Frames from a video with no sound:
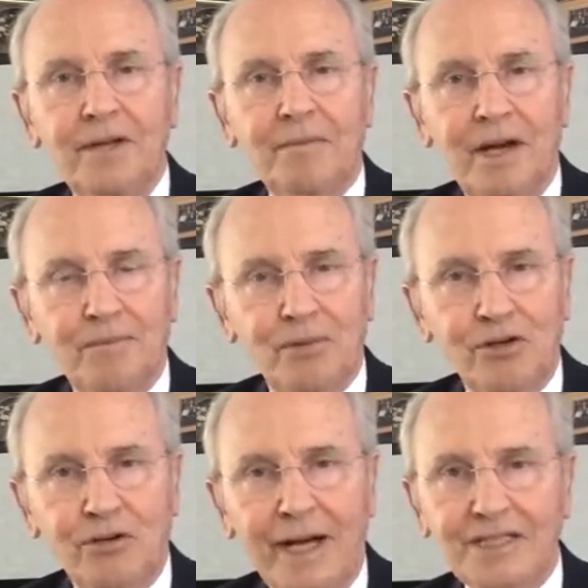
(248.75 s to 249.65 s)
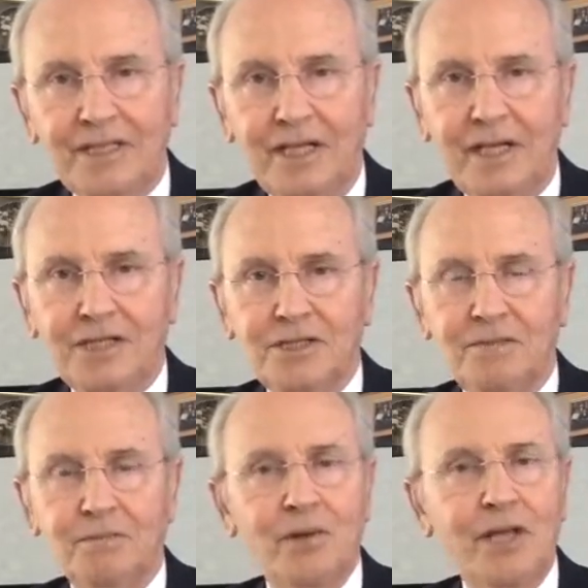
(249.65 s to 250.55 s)
my
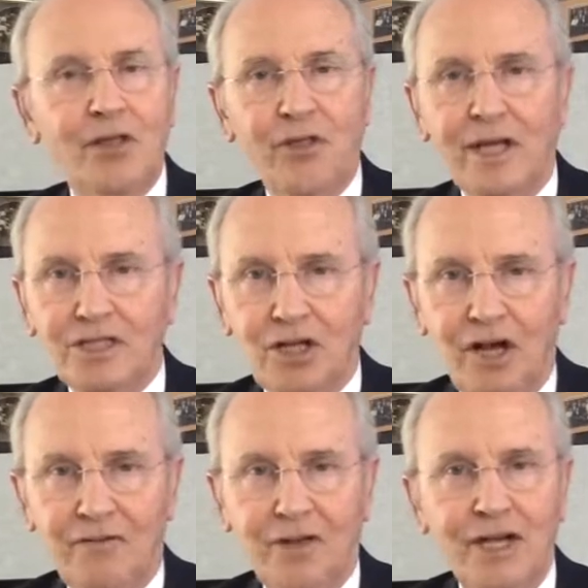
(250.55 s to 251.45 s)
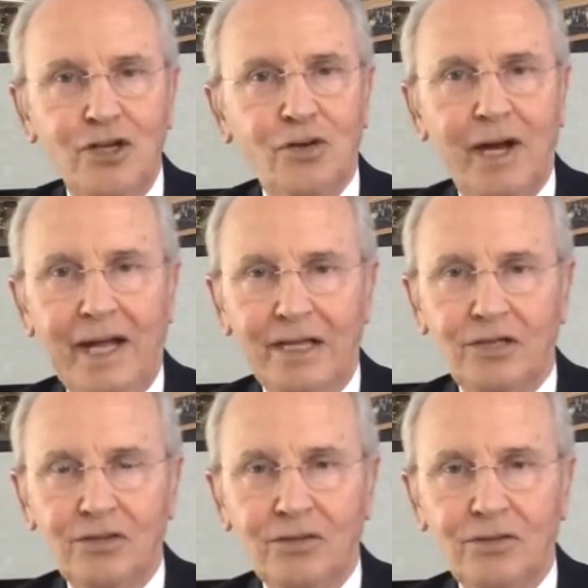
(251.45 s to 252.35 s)
procrastination, putting things off that I knew I had
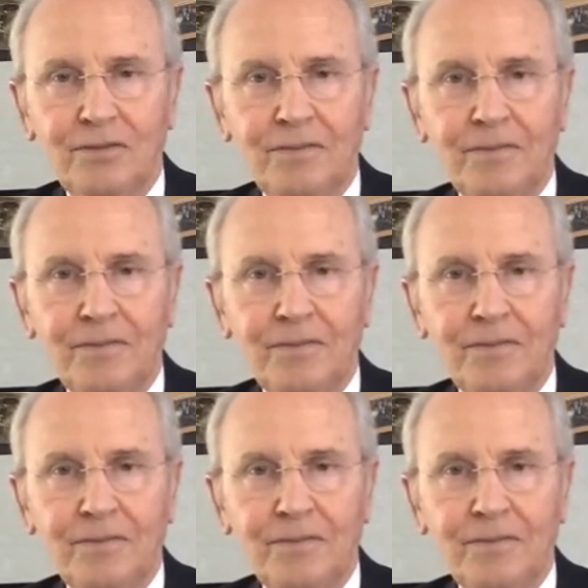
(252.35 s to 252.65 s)
to do